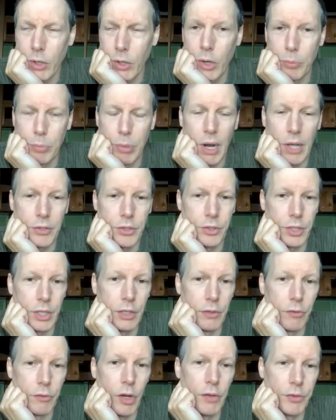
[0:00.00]
card processing
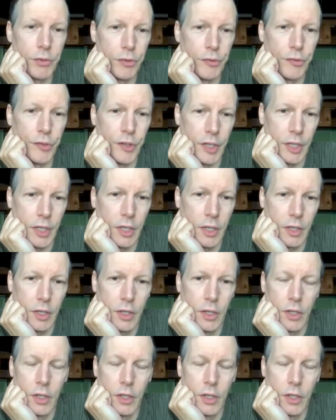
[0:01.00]
involves a fee.